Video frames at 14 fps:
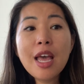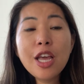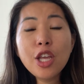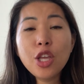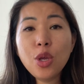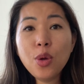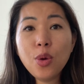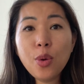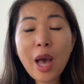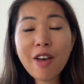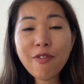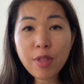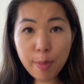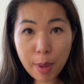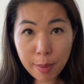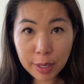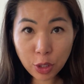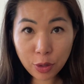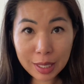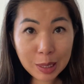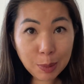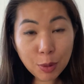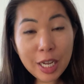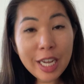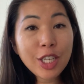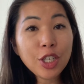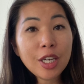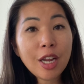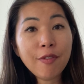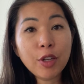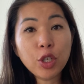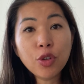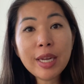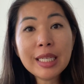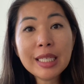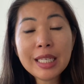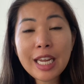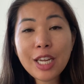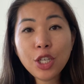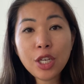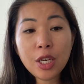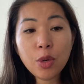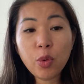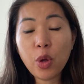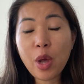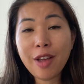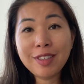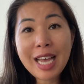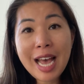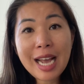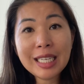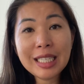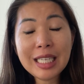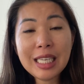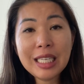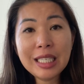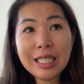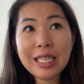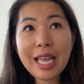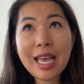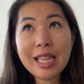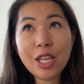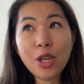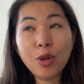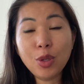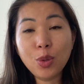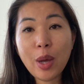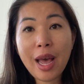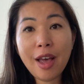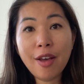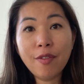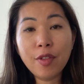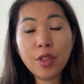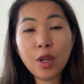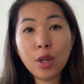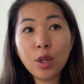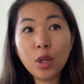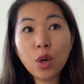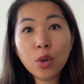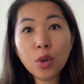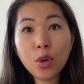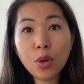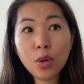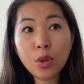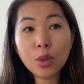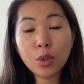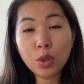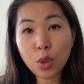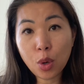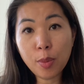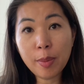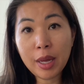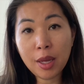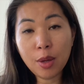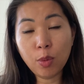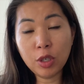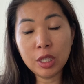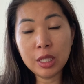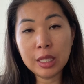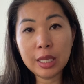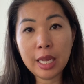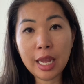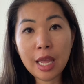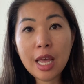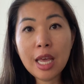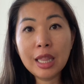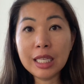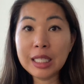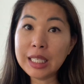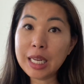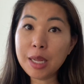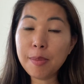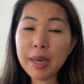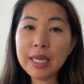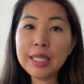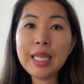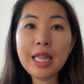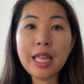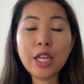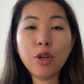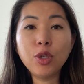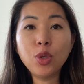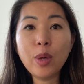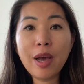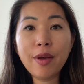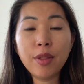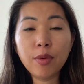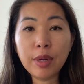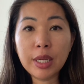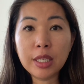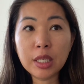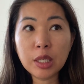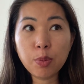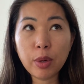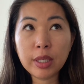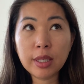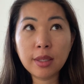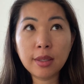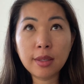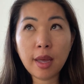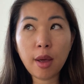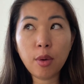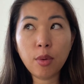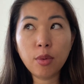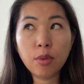You have the public transportation of the train station, you have taxis, and then you do have the local Toma, which is like the city bus, and then you do have the Redispressão.